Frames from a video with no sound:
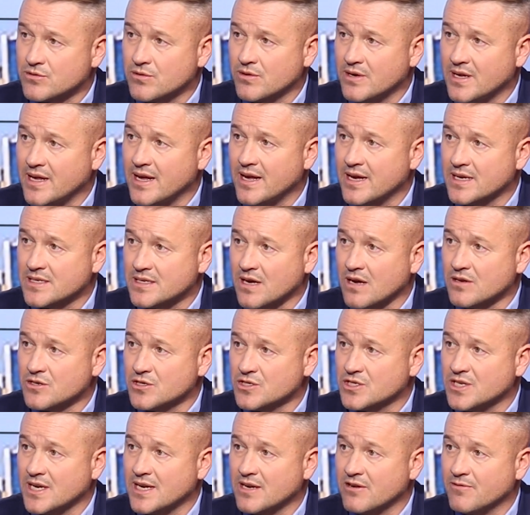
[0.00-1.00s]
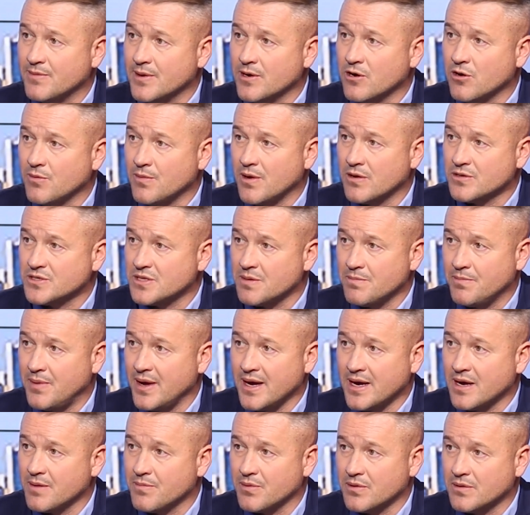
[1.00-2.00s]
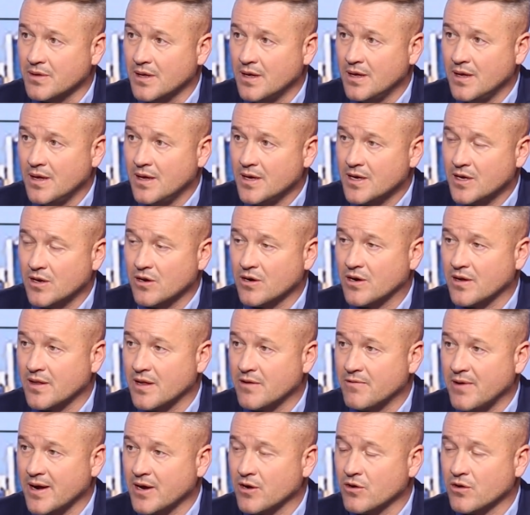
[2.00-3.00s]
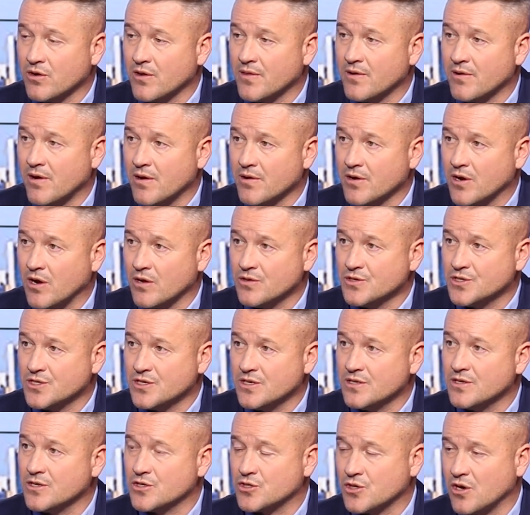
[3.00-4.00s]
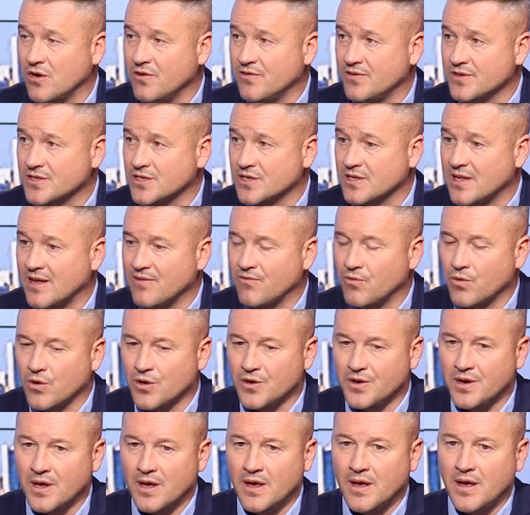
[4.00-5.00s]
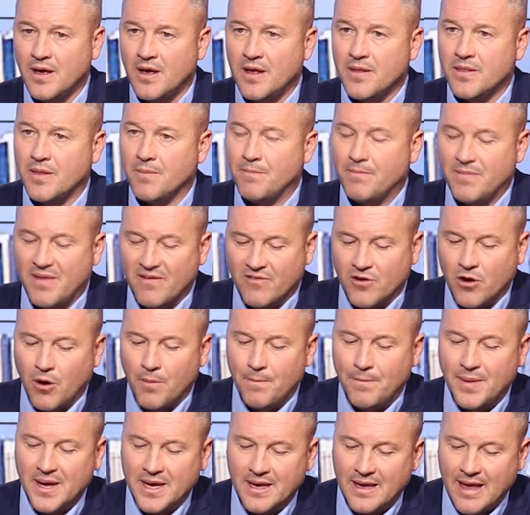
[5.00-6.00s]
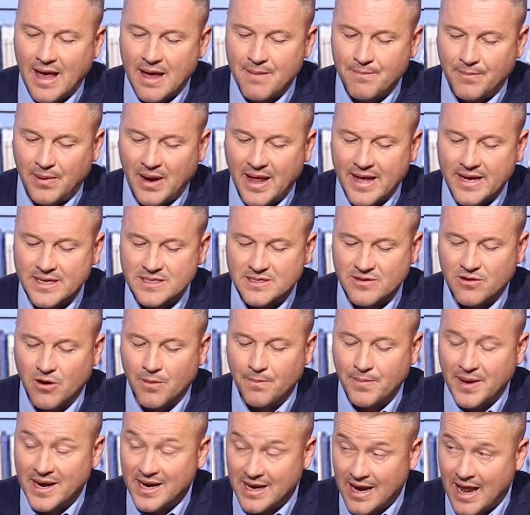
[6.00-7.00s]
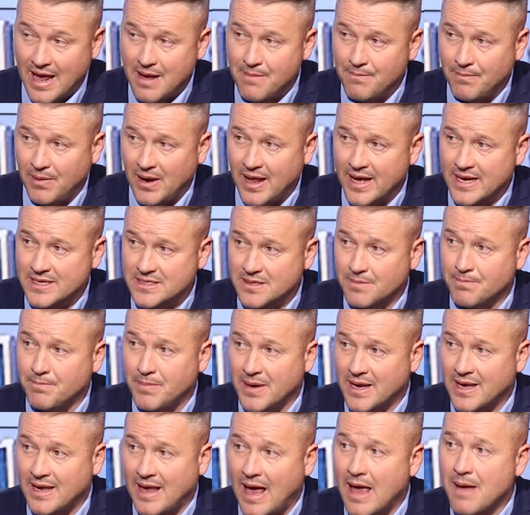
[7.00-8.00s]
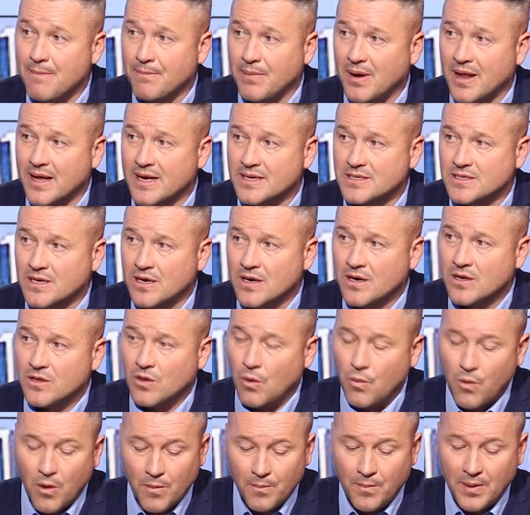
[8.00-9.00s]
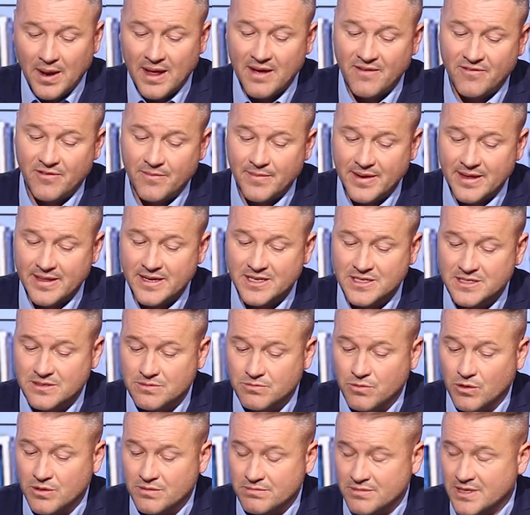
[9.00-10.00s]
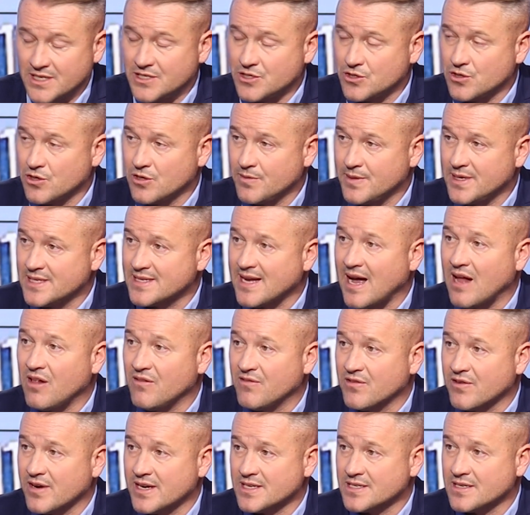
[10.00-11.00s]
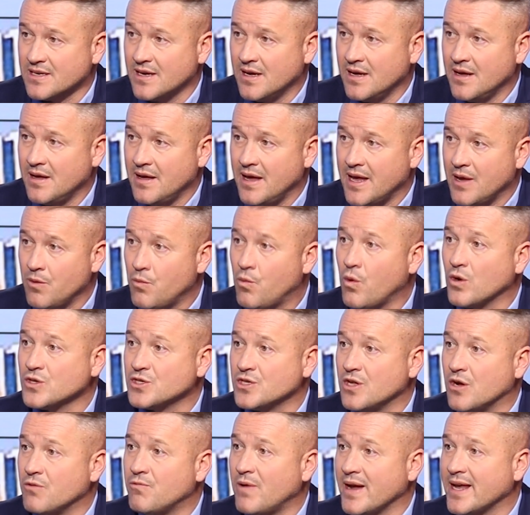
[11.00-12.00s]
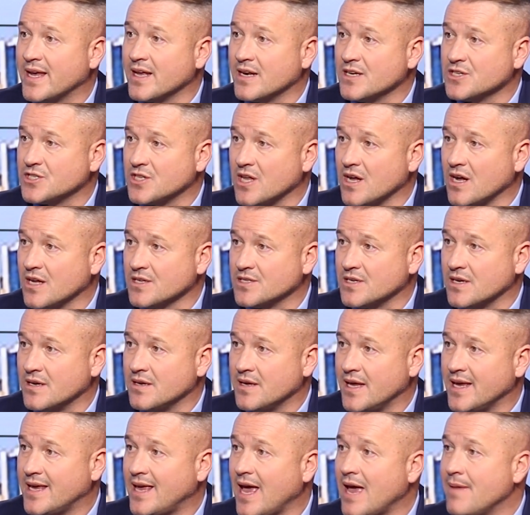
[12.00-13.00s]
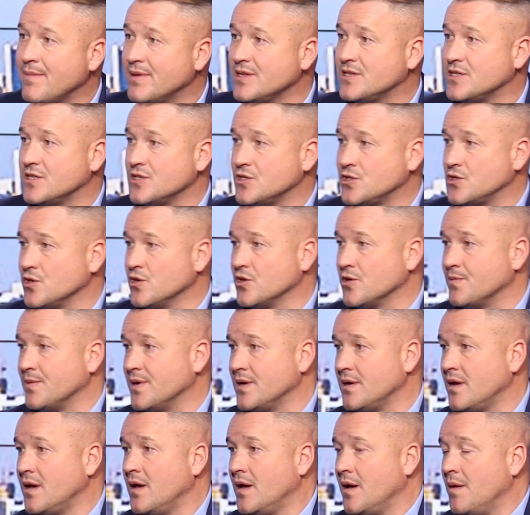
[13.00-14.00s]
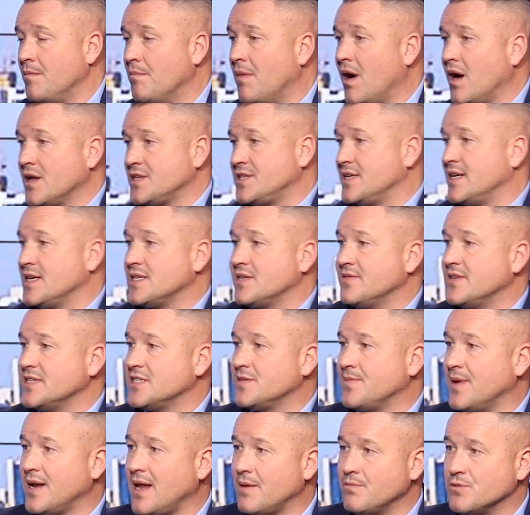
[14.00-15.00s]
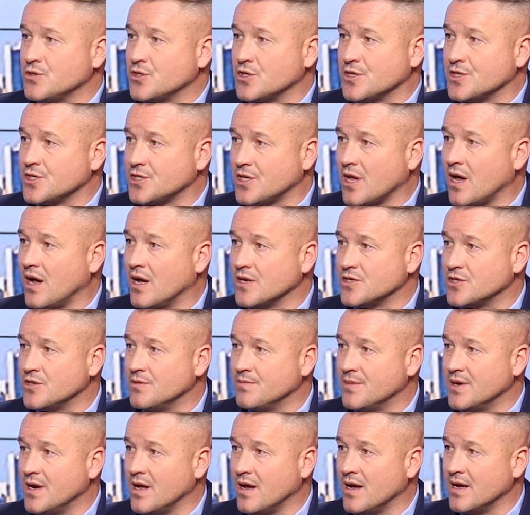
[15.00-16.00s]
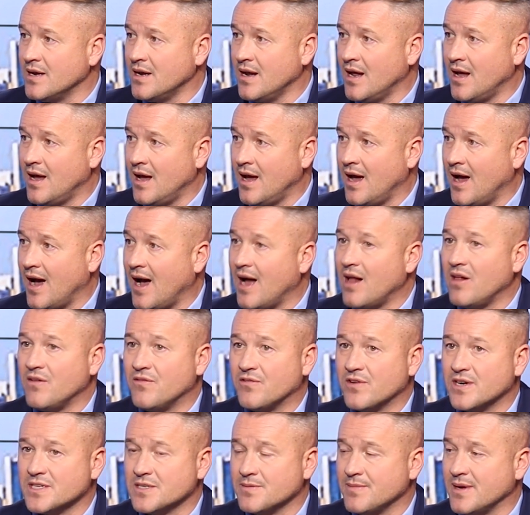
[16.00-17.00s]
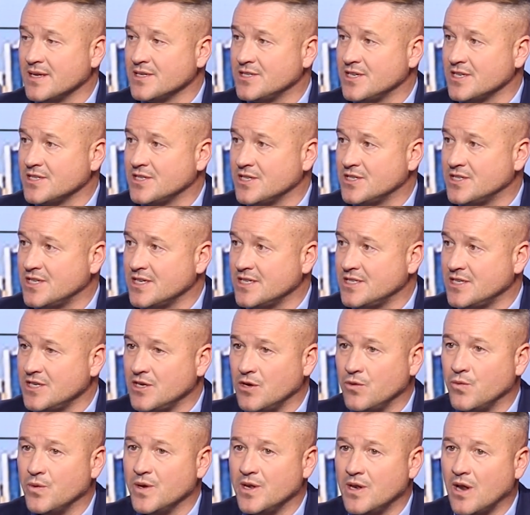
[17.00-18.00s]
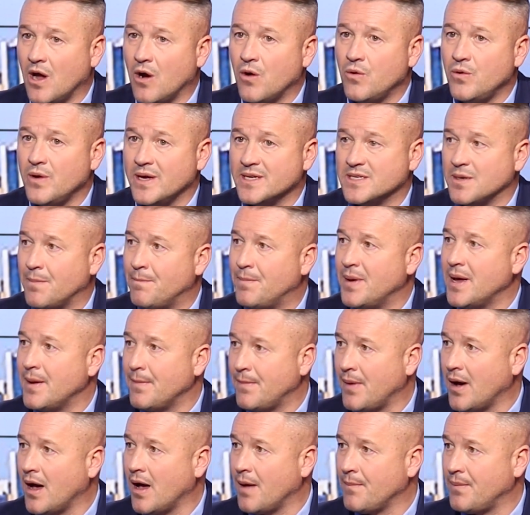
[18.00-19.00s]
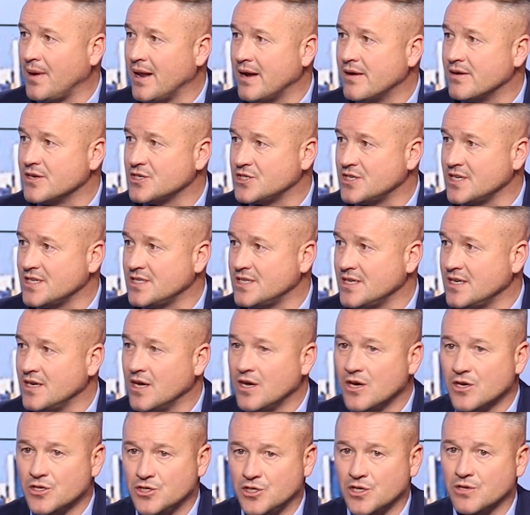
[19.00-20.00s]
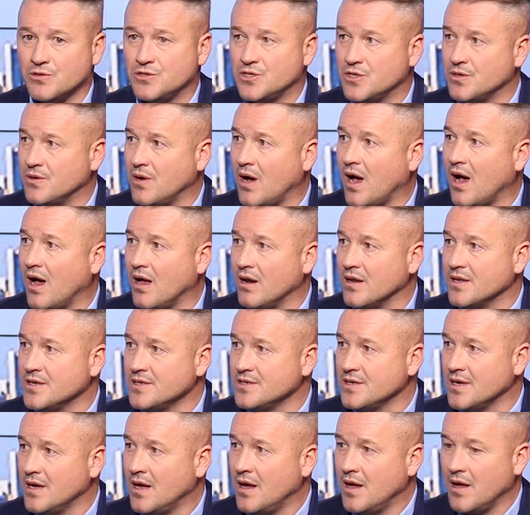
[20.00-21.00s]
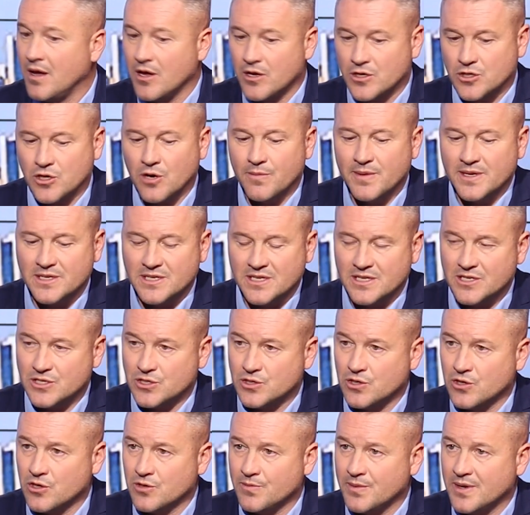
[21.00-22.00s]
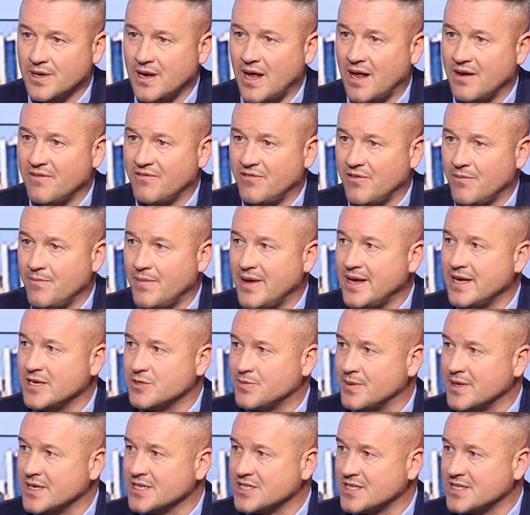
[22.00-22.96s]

3 years, Argentina have been almost impeccable. You look at their record on their own continent, the trophies that they've won. They've got big game players. They've got big name players and big game players. The one player for me this tournament is Alvarez. He wasn't a regular starter. He came into this tournament. Martinez of Inter Milan was going to start as a number 9. Alvarez at Manchester City, who we know is a bit part player at City due to Haaland, come into this tournament, and for me, he's been